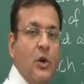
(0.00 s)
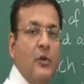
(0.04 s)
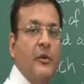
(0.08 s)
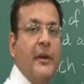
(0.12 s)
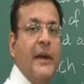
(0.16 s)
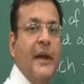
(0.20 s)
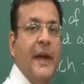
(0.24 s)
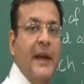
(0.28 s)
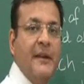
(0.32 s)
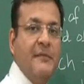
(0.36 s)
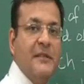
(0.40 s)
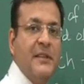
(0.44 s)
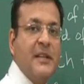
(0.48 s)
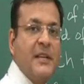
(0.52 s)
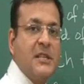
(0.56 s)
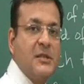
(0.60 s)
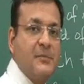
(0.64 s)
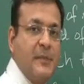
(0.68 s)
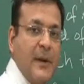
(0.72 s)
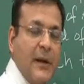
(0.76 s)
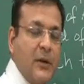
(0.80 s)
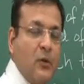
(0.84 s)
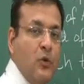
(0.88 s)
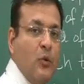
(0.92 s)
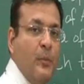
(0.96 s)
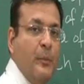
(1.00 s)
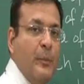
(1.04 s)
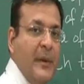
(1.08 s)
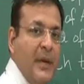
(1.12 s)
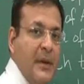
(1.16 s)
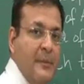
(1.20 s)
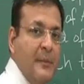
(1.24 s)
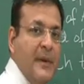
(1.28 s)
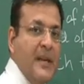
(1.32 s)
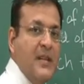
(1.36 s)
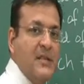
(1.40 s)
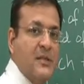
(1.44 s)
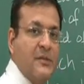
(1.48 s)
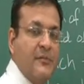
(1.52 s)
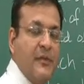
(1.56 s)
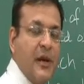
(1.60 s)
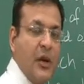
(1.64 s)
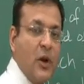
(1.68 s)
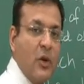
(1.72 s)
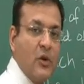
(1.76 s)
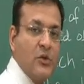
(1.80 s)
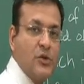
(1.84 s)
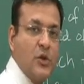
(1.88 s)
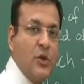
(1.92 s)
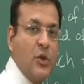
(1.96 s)
of A with respect to B means
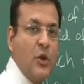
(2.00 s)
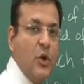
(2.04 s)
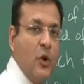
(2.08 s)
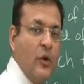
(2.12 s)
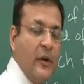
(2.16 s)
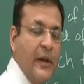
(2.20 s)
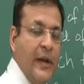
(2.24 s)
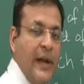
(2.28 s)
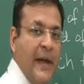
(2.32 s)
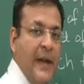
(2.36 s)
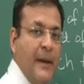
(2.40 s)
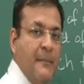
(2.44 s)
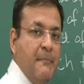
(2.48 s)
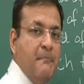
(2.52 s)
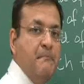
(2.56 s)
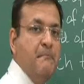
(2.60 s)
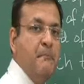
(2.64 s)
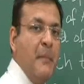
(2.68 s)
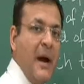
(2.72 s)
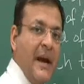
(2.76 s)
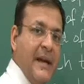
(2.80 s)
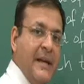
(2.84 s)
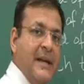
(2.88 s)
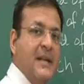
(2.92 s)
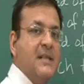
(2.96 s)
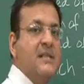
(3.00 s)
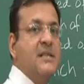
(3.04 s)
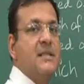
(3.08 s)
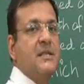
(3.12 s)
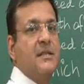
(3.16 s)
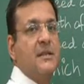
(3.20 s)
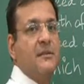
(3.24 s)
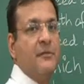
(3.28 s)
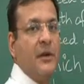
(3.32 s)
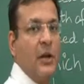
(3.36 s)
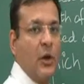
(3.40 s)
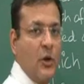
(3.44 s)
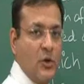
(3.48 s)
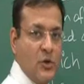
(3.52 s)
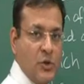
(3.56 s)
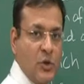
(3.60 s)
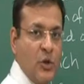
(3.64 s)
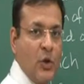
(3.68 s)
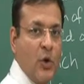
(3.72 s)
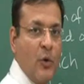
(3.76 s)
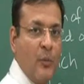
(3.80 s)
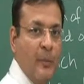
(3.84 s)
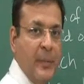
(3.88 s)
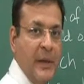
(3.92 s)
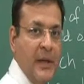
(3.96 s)
velocity of A minus
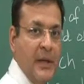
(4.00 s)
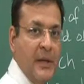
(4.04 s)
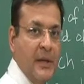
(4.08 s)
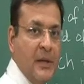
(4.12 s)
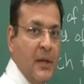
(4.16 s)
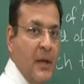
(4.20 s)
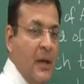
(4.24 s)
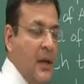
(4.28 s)
velocity of B.